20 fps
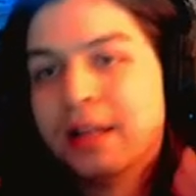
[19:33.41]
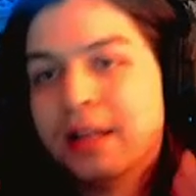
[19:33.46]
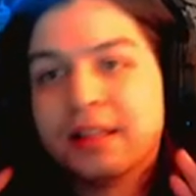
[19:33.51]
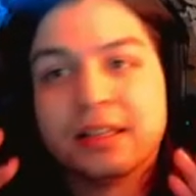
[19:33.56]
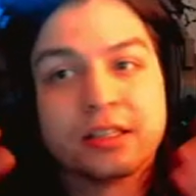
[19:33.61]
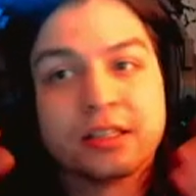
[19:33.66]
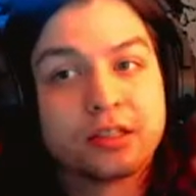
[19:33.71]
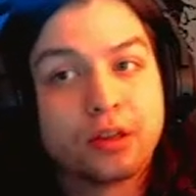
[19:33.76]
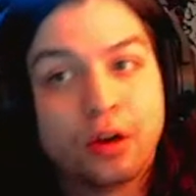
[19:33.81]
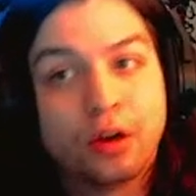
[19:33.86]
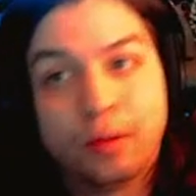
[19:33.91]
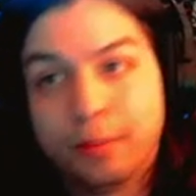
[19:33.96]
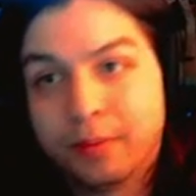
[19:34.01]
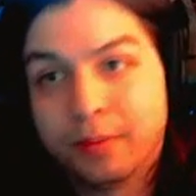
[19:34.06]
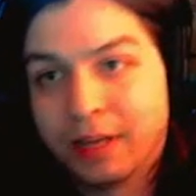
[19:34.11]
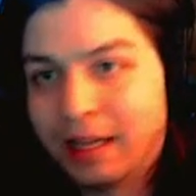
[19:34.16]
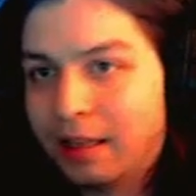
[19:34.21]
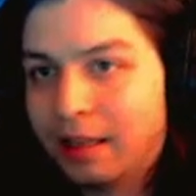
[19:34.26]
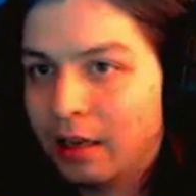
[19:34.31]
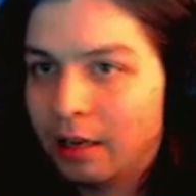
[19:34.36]
This is all,
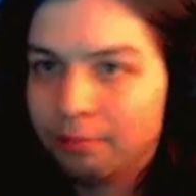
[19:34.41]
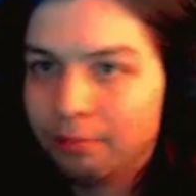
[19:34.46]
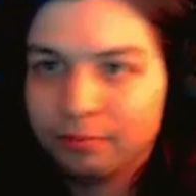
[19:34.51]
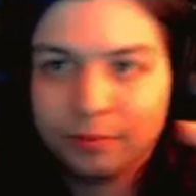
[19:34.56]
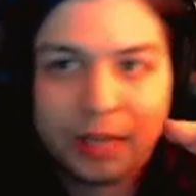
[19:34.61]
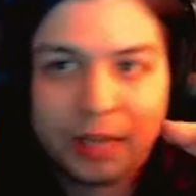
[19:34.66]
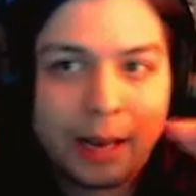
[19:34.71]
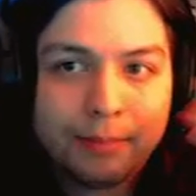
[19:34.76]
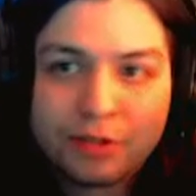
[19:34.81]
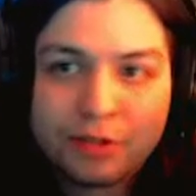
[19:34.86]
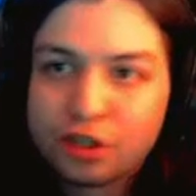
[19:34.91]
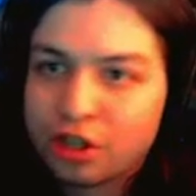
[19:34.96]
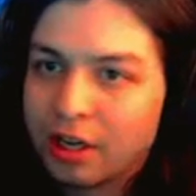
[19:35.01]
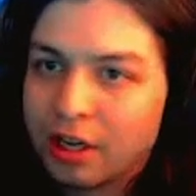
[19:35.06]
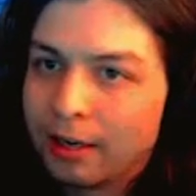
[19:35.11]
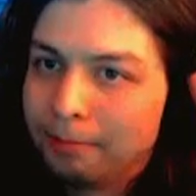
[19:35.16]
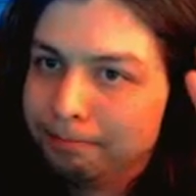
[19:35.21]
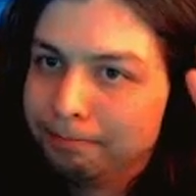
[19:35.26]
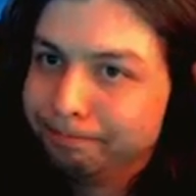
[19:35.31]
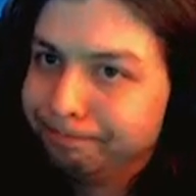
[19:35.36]
I'm just
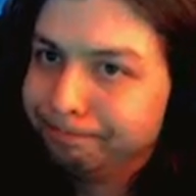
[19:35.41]
gonna